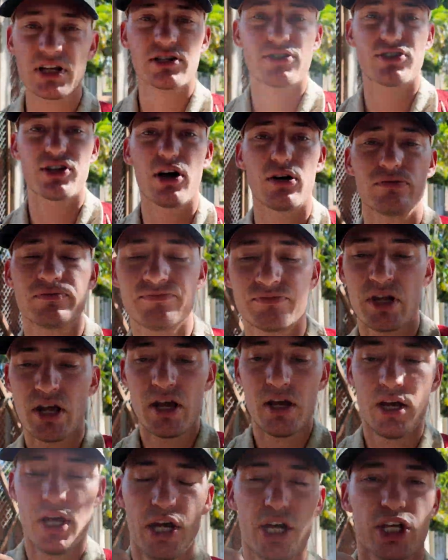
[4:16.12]
So
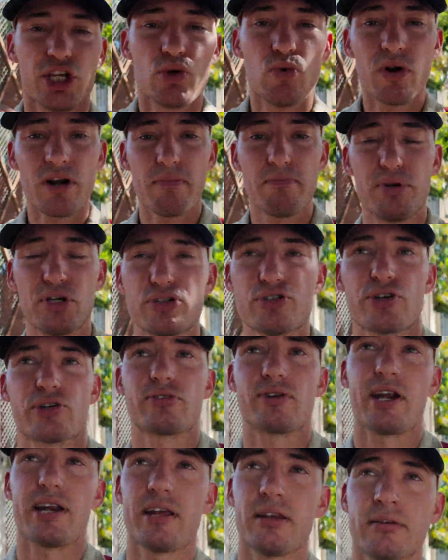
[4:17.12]
you want to build your
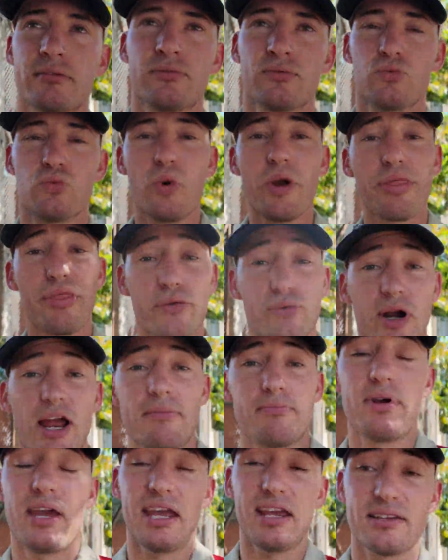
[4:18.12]
credit with the
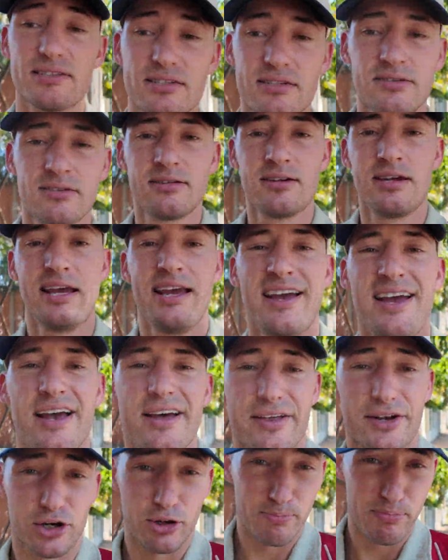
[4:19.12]
right banks
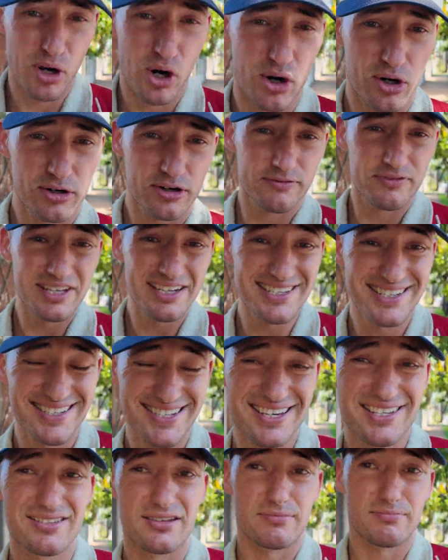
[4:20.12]
that are part of these
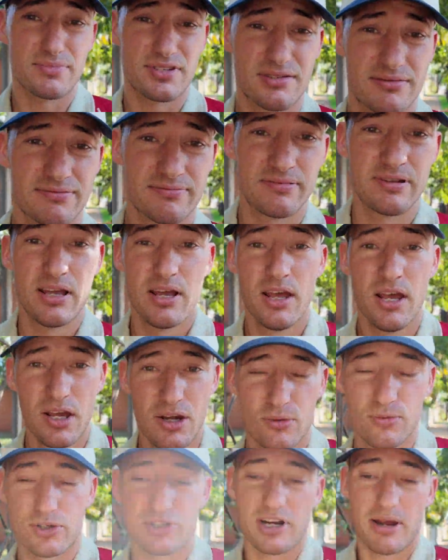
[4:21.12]
systems,
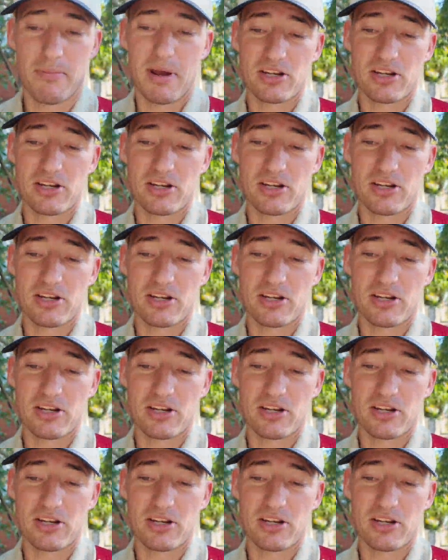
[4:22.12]
which I